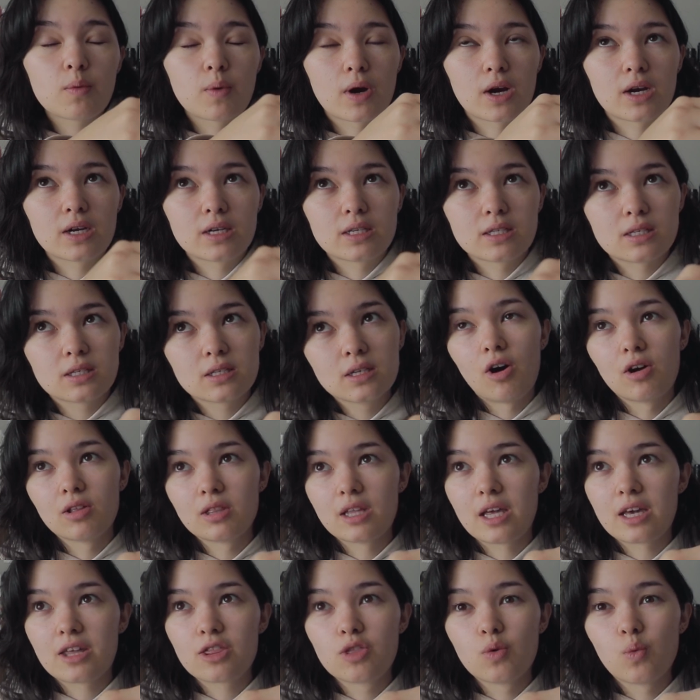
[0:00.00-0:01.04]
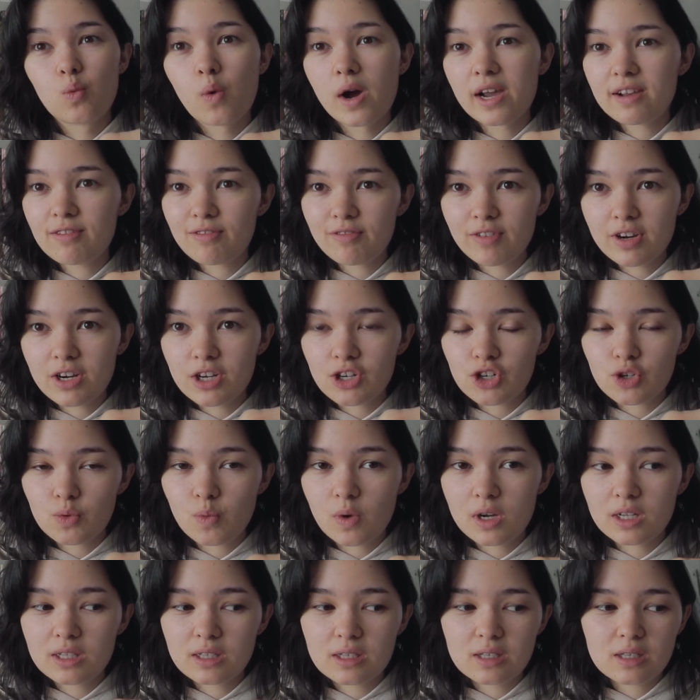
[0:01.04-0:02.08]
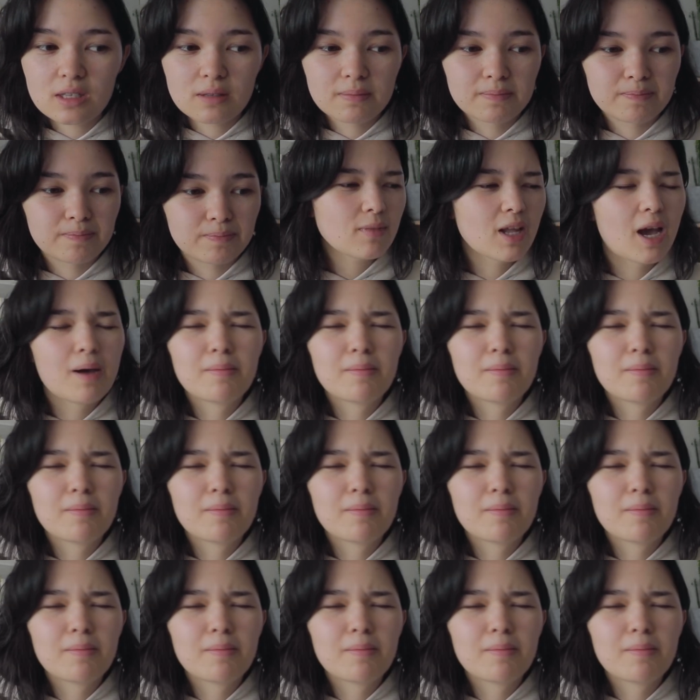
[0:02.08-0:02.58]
whereas on like the white finish ones,